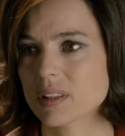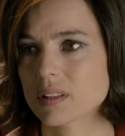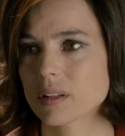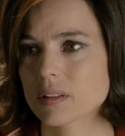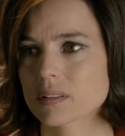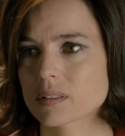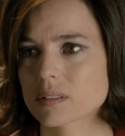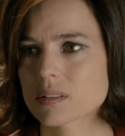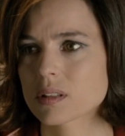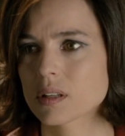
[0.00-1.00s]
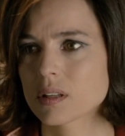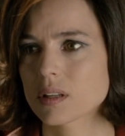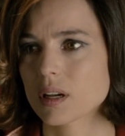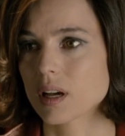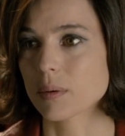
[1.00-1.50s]
She narrates that she
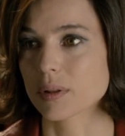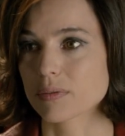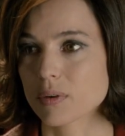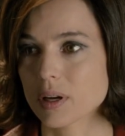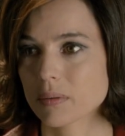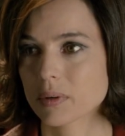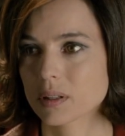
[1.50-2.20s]
was given a sex